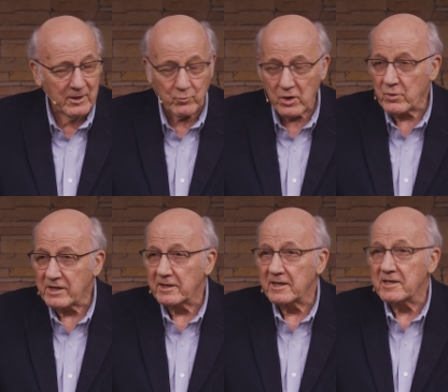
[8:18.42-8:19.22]
And when
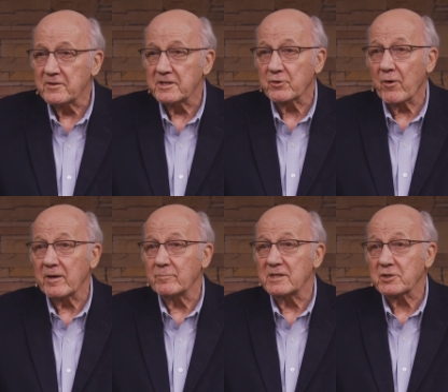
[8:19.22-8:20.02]
we get into these
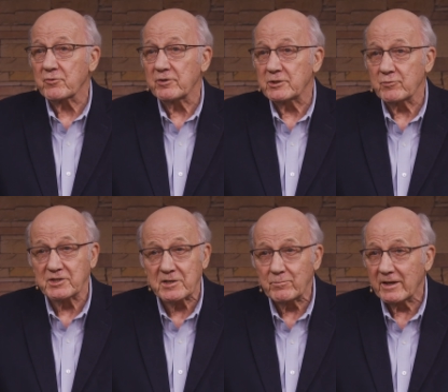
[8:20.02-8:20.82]
great mysteries,
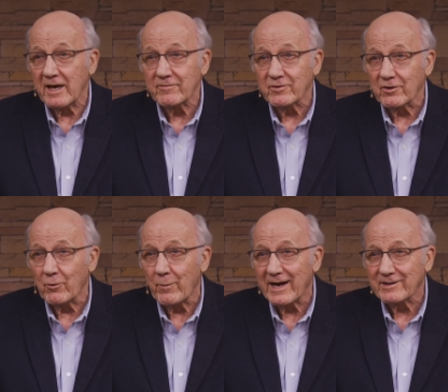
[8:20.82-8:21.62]
we simply have to
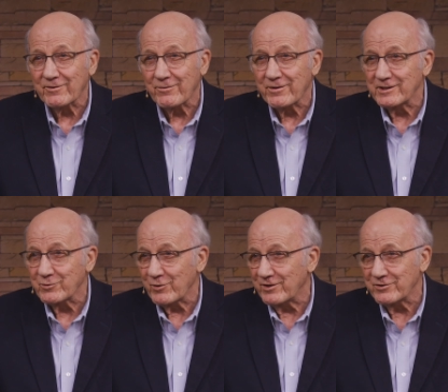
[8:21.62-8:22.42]
go back to the
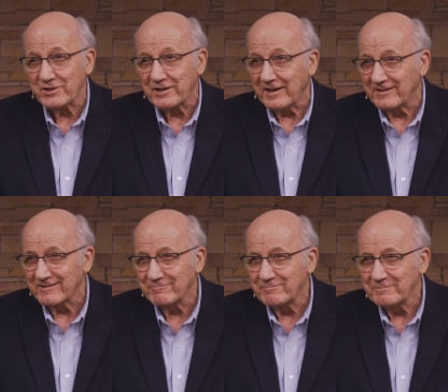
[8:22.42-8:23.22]
things we understand